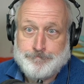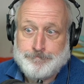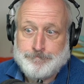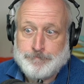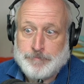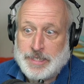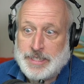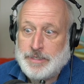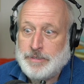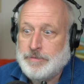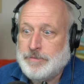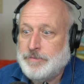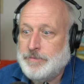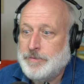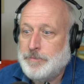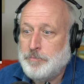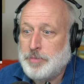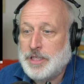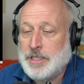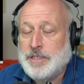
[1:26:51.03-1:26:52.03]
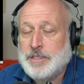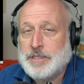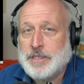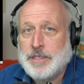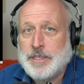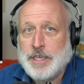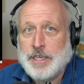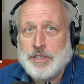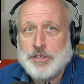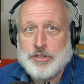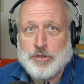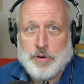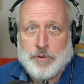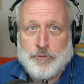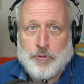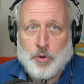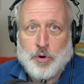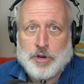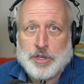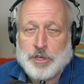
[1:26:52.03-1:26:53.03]
Well, please the teacher,
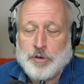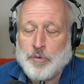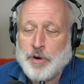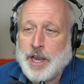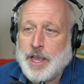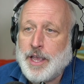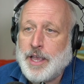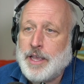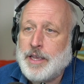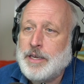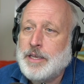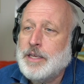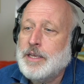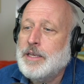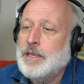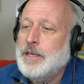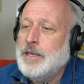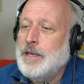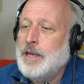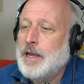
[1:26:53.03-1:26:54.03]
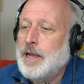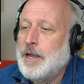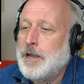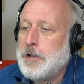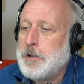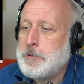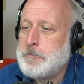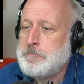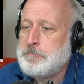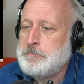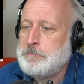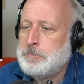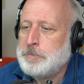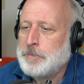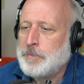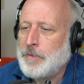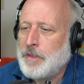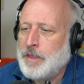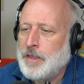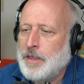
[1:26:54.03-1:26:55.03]
afford a grade, um,
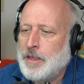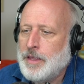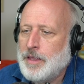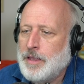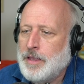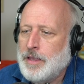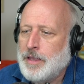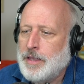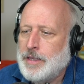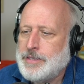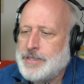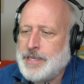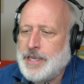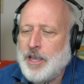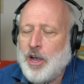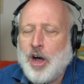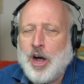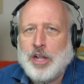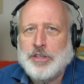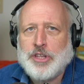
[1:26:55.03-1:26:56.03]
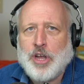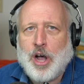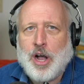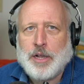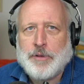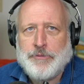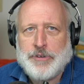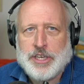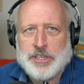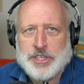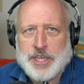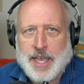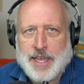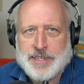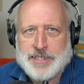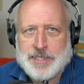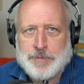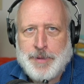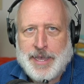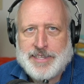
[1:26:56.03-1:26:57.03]
see all dogfish
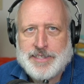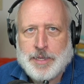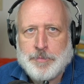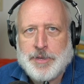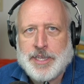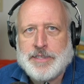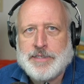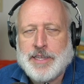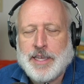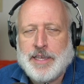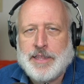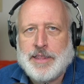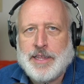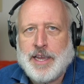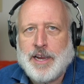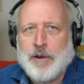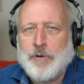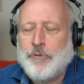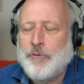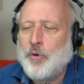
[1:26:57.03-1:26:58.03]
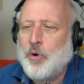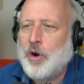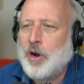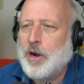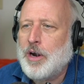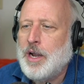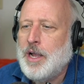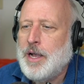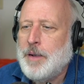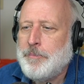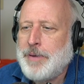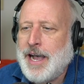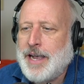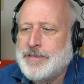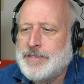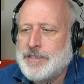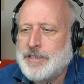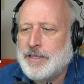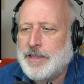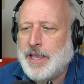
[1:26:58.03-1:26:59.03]
as specimens, and therefore
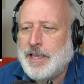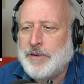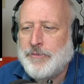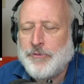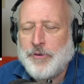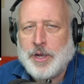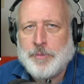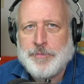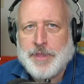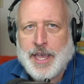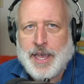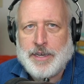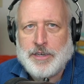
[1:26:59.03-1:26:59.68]
postulate from that